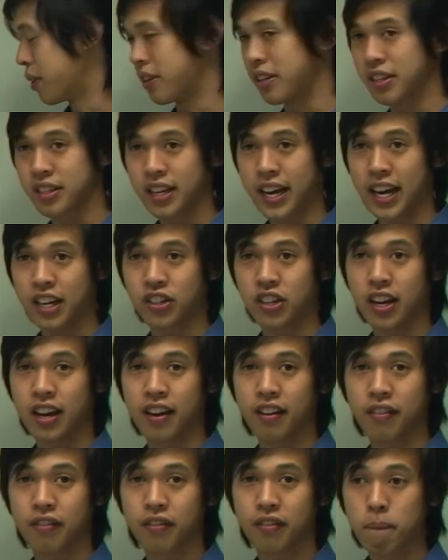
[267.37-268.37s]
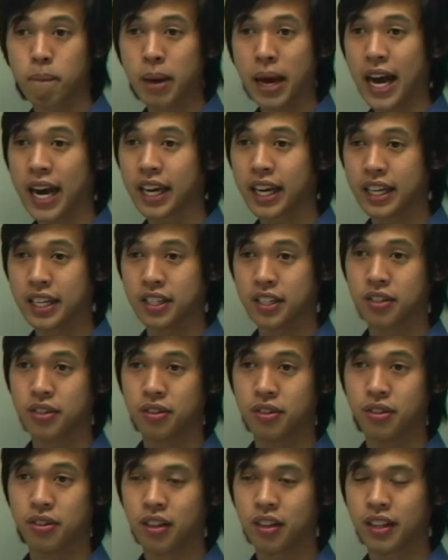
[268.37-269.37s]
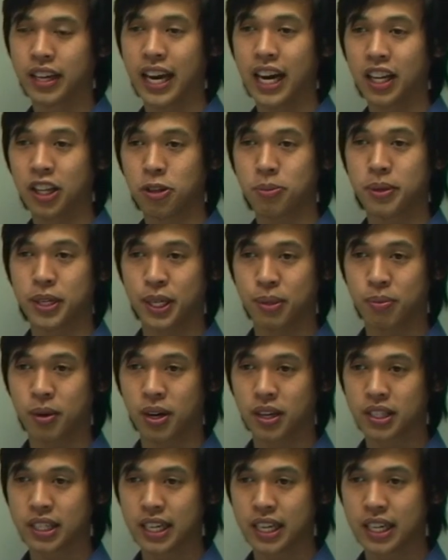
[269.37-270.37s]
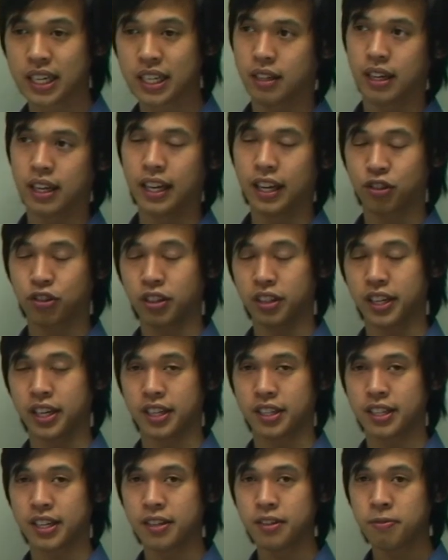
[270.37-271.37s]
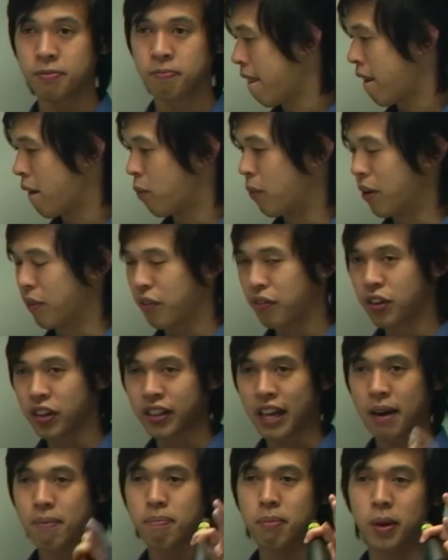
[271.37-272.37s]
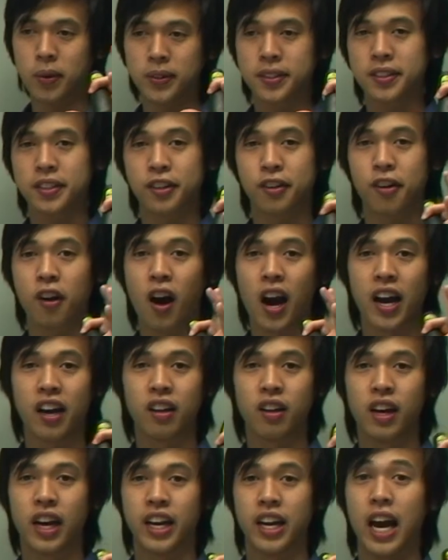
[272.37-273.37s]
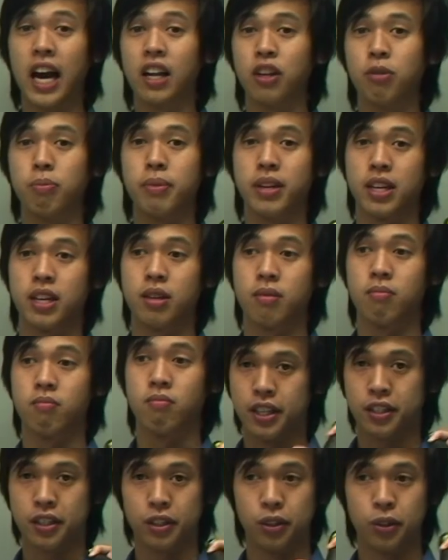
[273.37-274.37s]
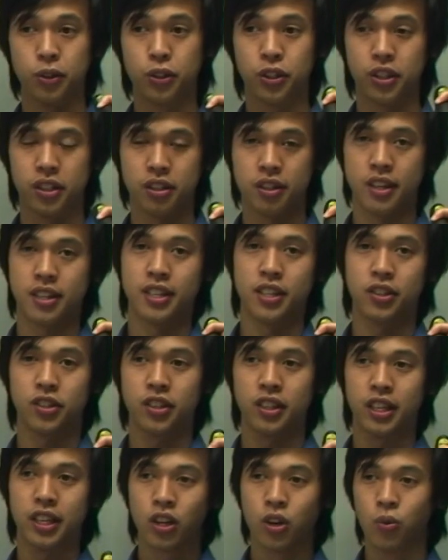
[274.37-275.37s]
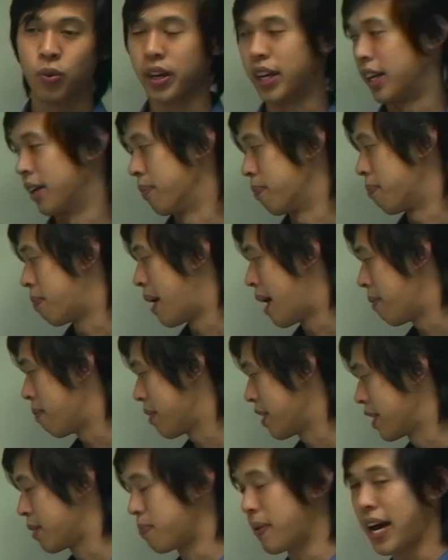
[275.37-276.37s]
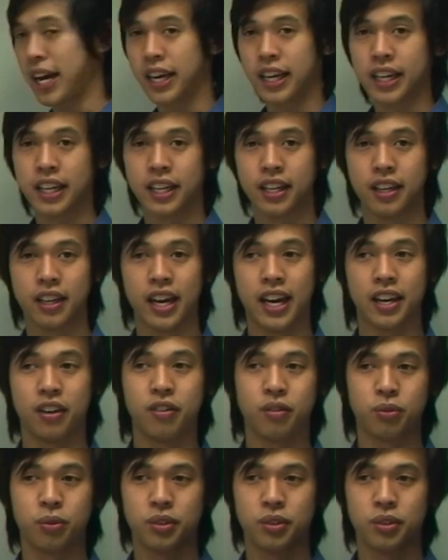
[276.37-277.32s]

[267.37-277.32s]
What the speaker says: this HF back into the aluminium oxide electrolytic cell. When we've got that molten cryolite aluminium solution, essentially, we can pump this back in and it will